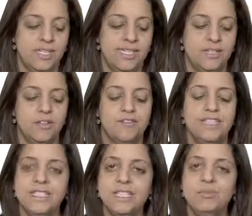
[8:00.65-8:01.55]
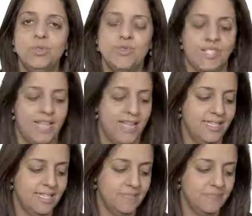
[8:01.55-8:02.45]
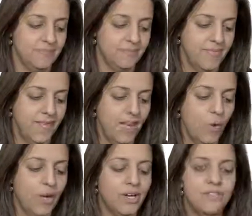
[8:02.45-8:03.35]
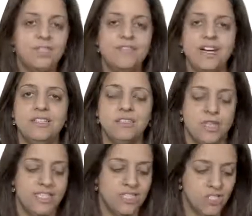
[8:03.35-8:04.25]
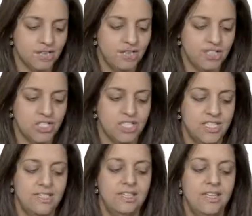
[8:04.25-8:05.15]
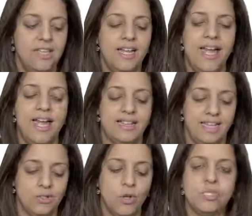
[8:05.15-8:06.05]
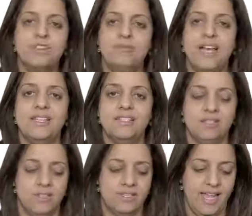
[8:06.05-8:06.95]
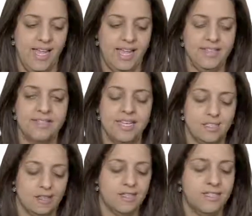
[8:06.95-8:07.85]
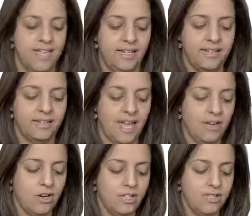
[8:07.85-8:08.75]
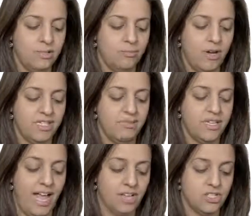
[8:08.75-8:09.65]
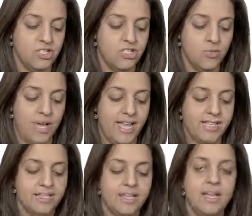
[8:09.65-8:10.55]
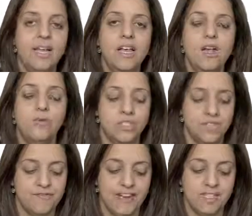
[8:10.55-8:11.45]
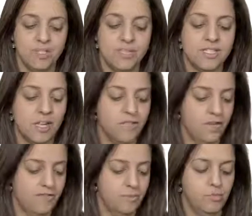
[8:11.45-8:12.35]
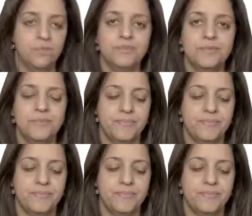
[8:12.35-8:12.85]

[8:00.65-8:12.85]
the set of legal moves in S. We're going to define a transition function that goes from S cross A, the set of states that cross the possible actions to S, which defines the results of a move,